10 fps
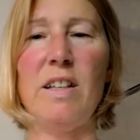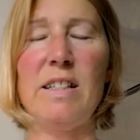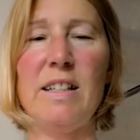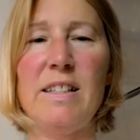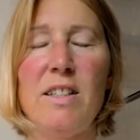so
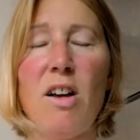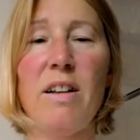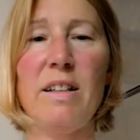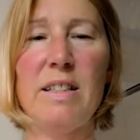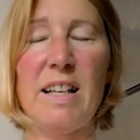this is
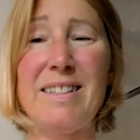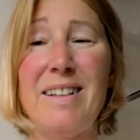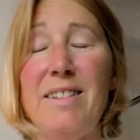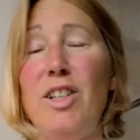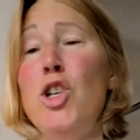scientists,
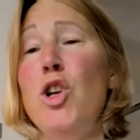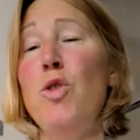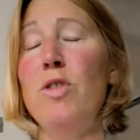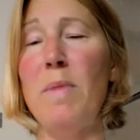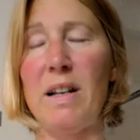a
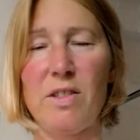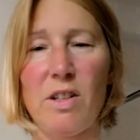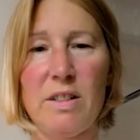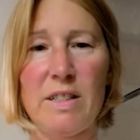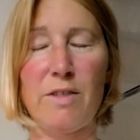huge amount of
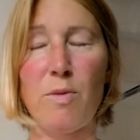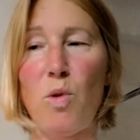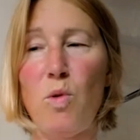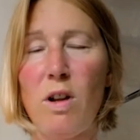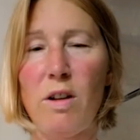scientists from
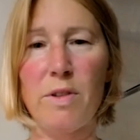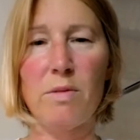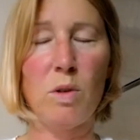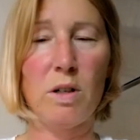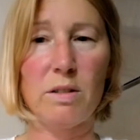all over the
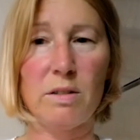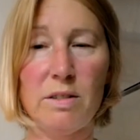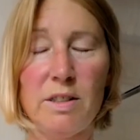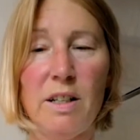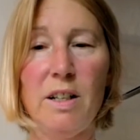
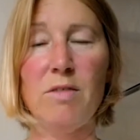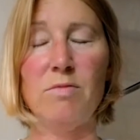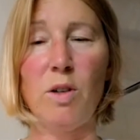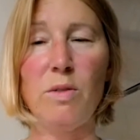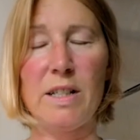world
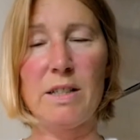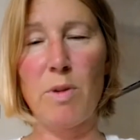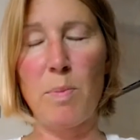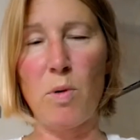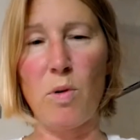wrote this
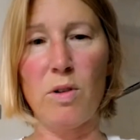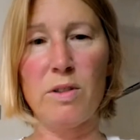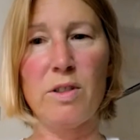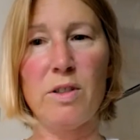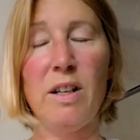
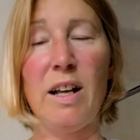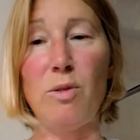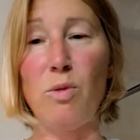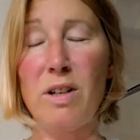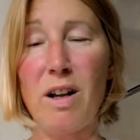report and
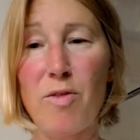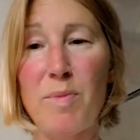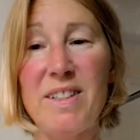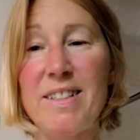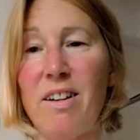all the
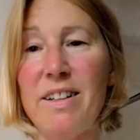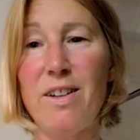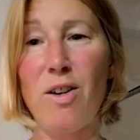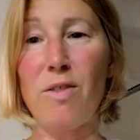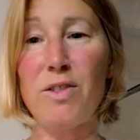governments signed it
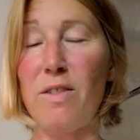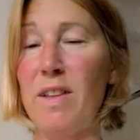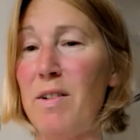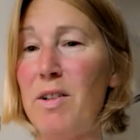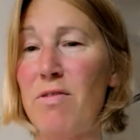off, so
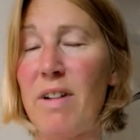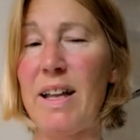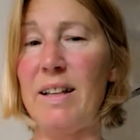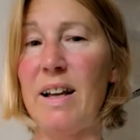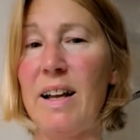they're
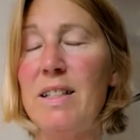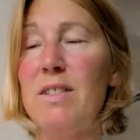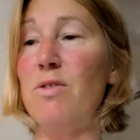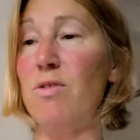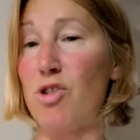agreeing that
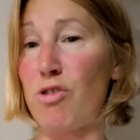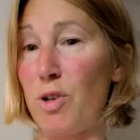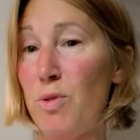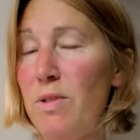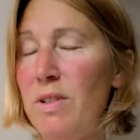it's
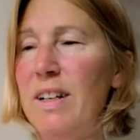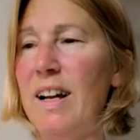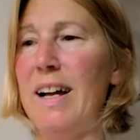true,